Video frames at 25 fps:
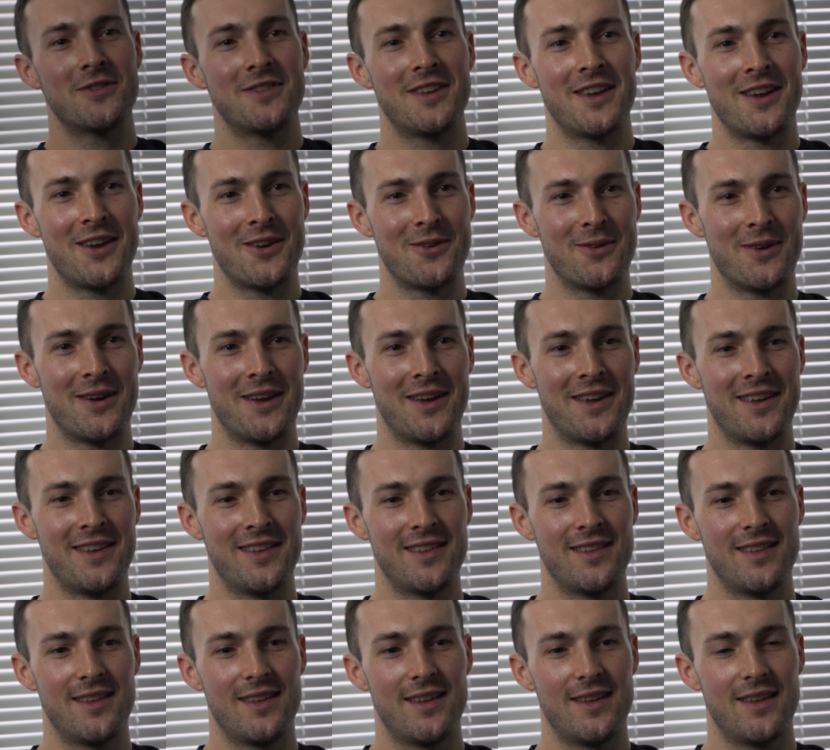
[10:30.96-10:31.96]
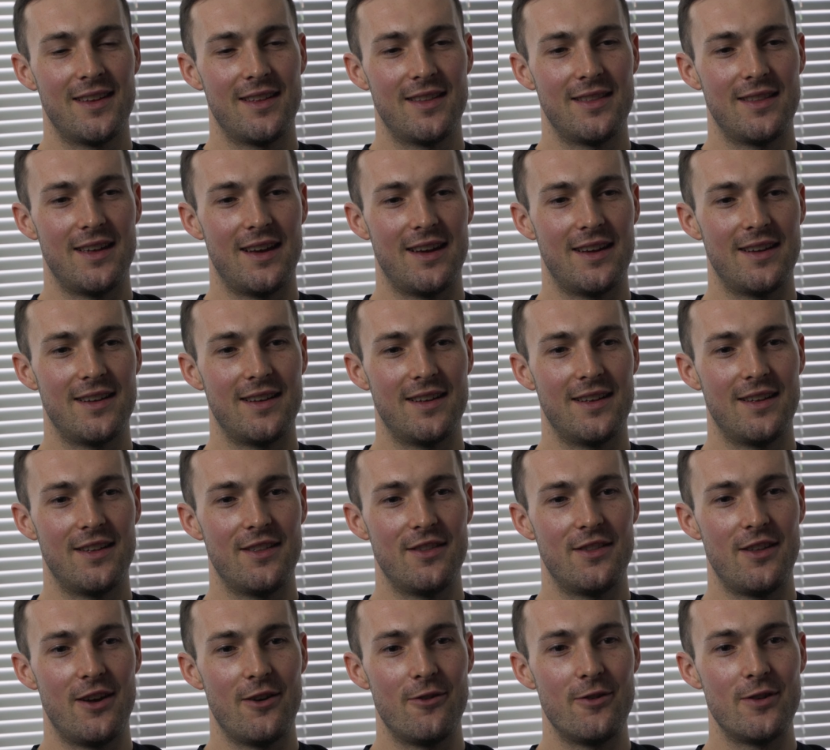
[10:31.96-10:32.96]
to take away that
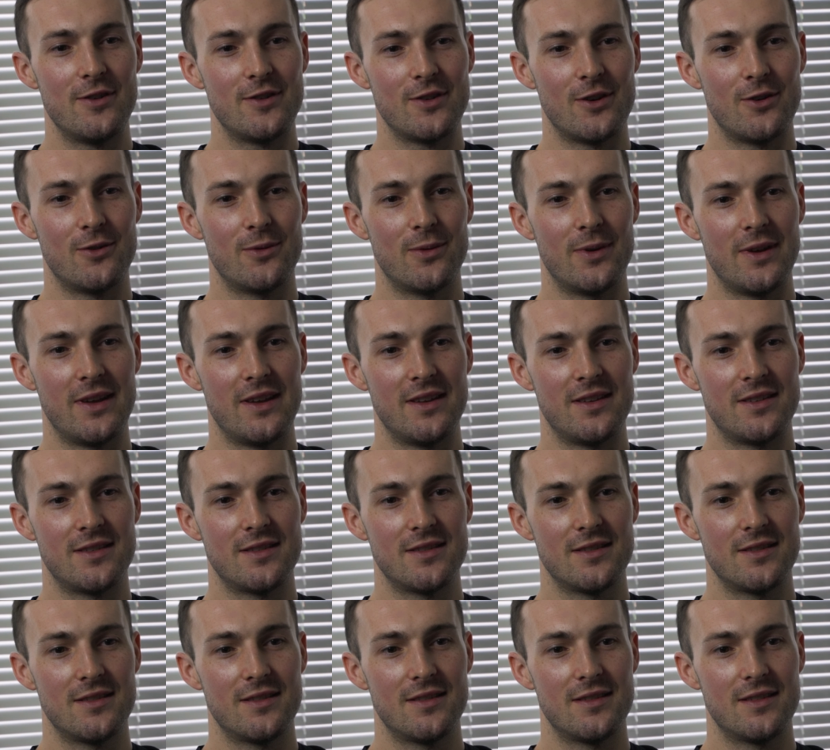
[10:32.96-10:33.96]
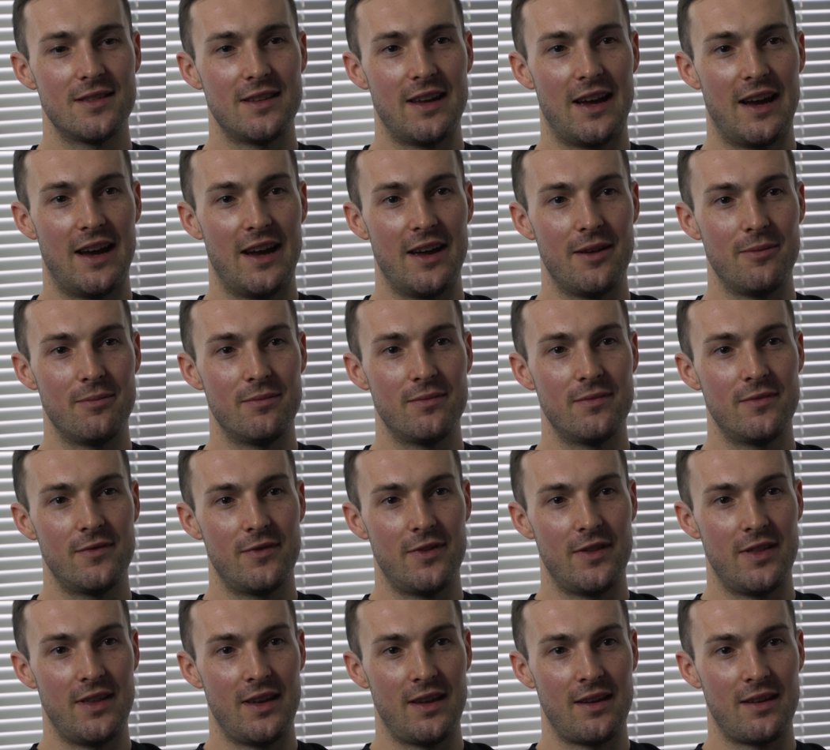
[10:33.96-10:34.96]
there is always time
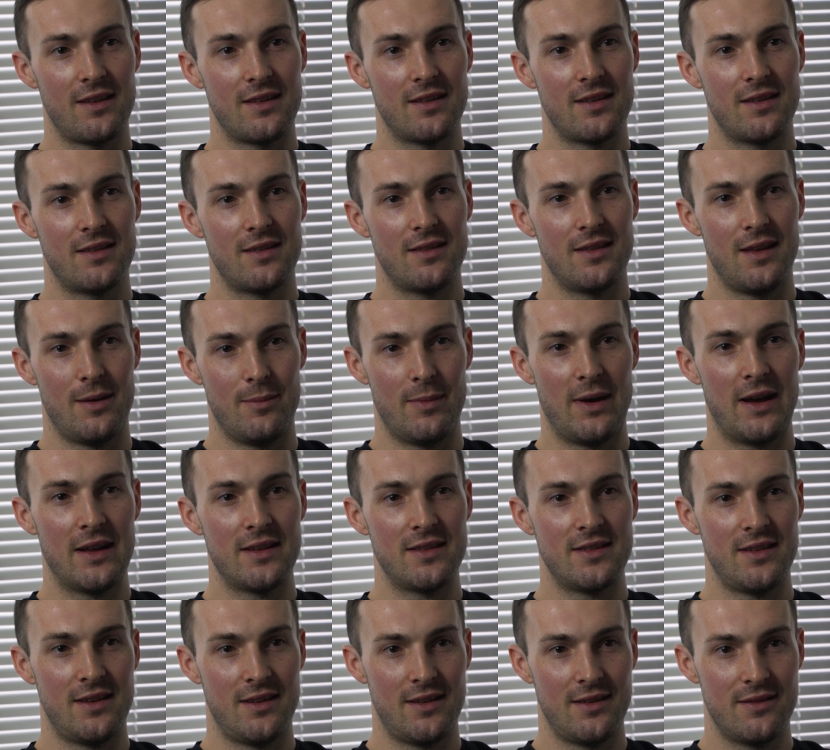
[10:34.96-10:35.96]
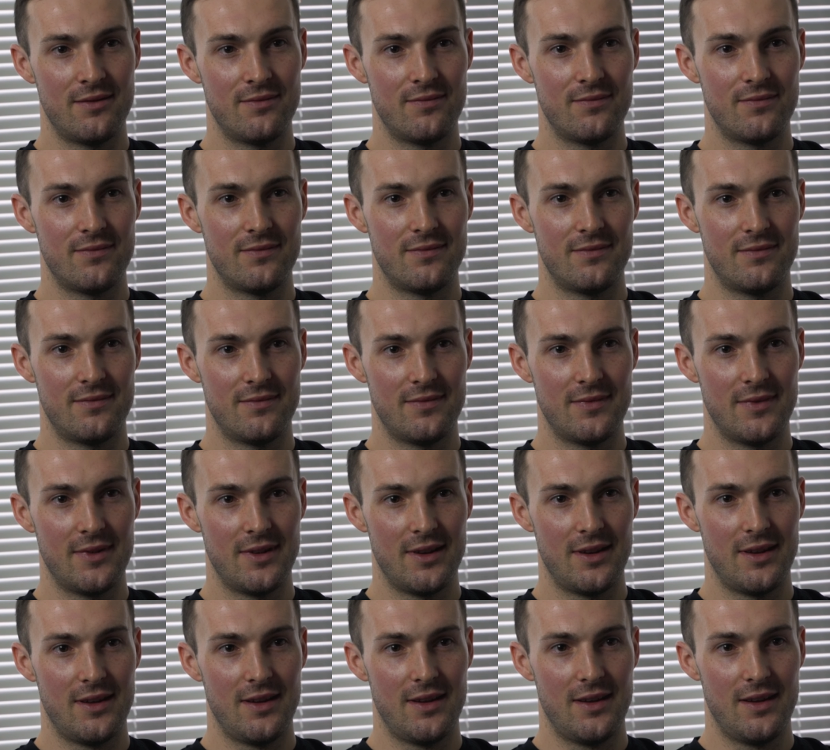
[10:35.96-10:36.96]
for things that matter,
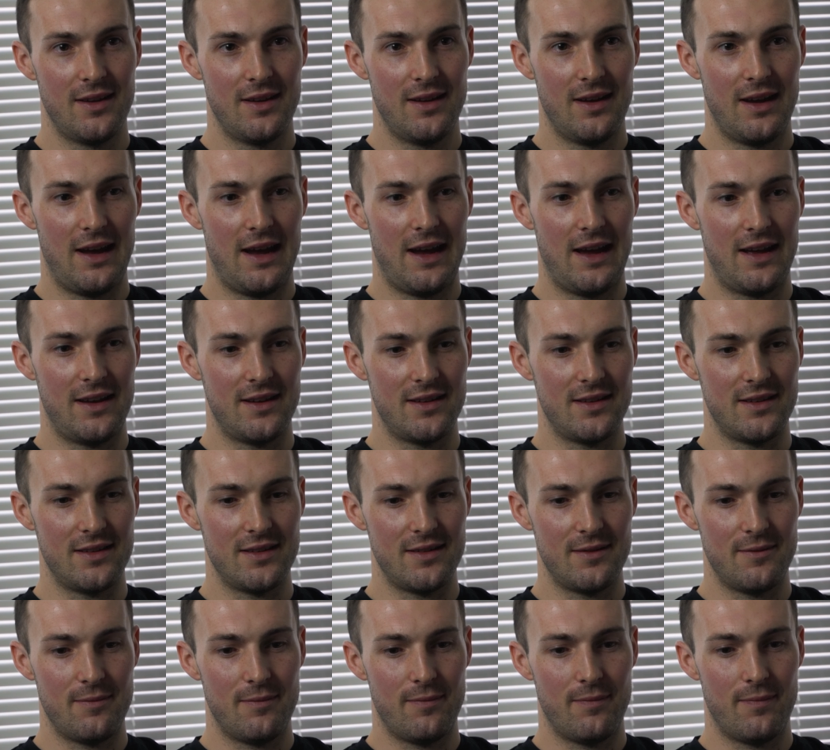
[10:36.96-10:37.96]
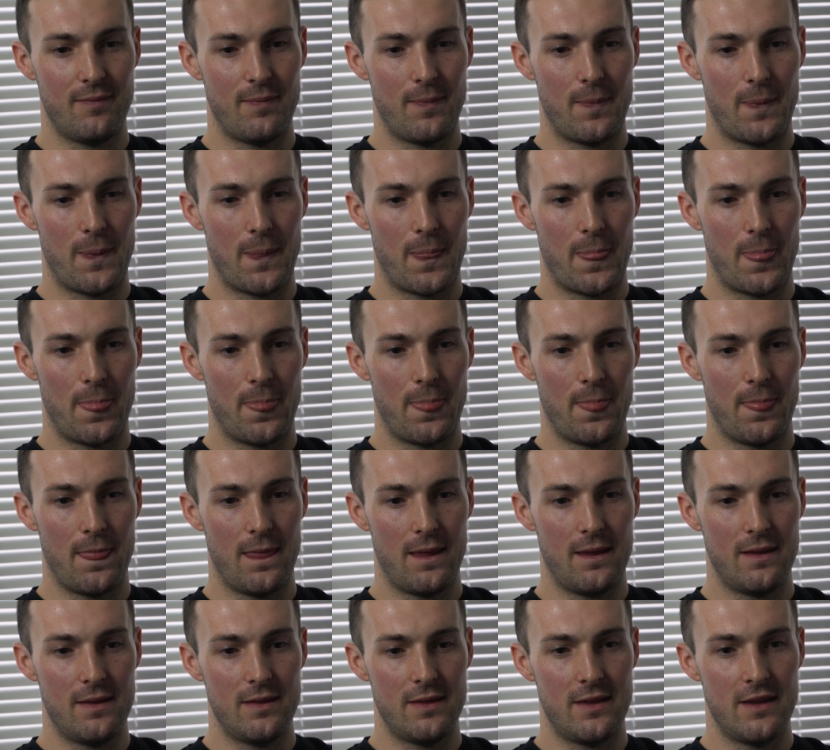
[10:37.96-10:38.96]
and
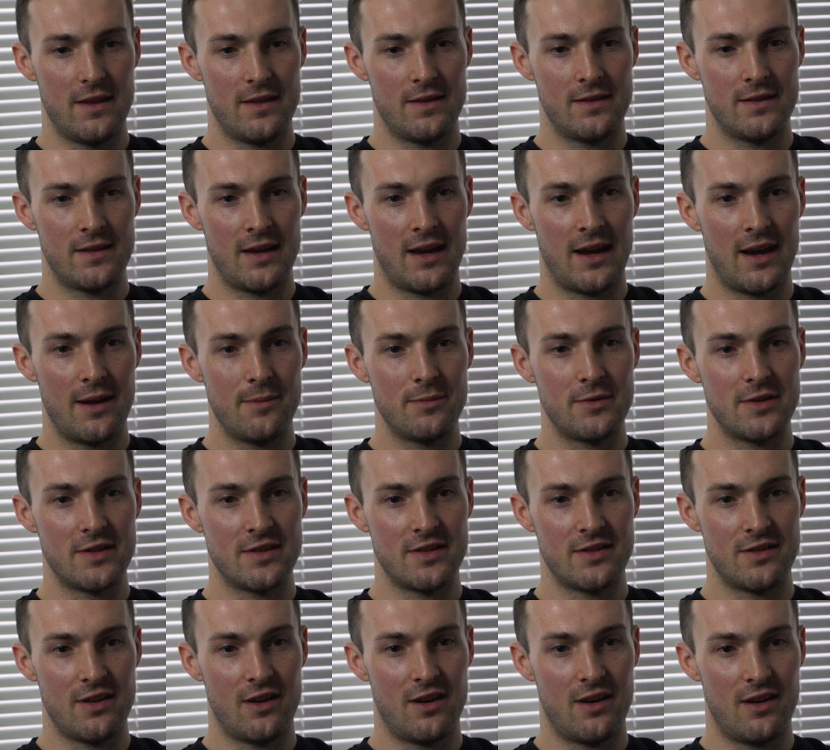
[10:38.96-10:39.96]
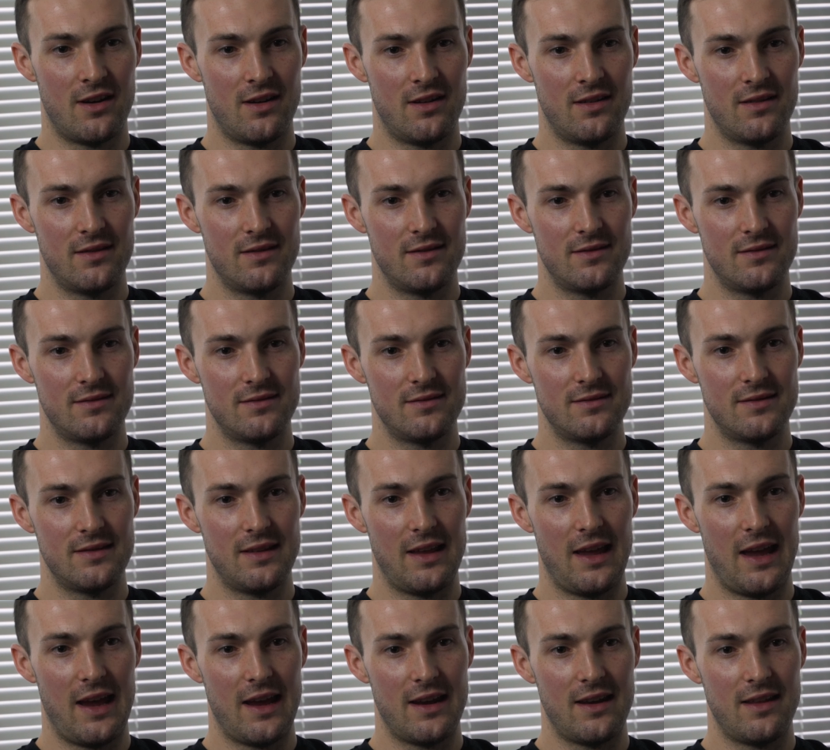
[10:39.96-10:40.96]
the time to start
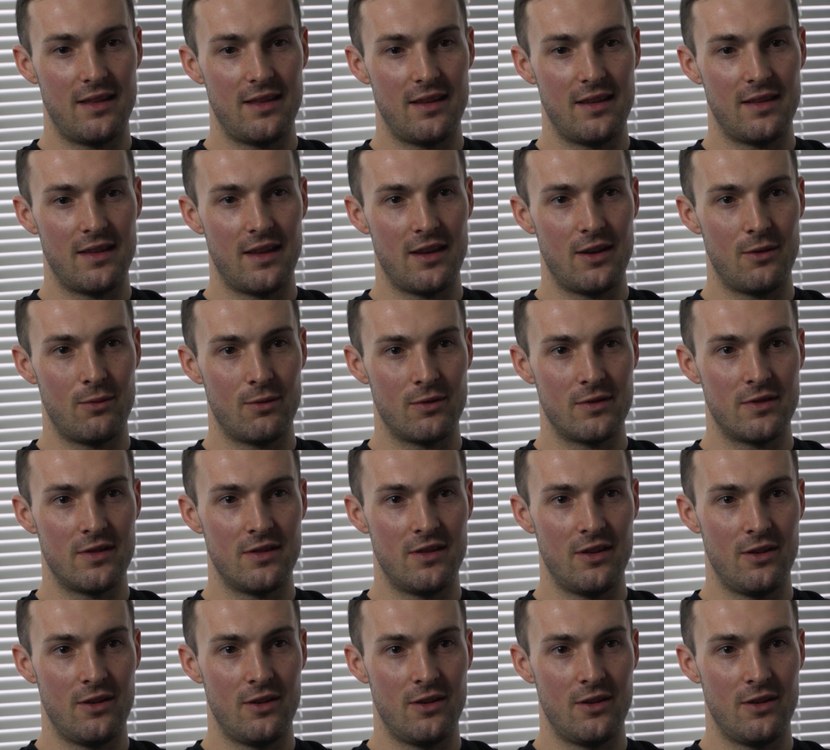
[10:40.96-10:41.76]
anything that you want to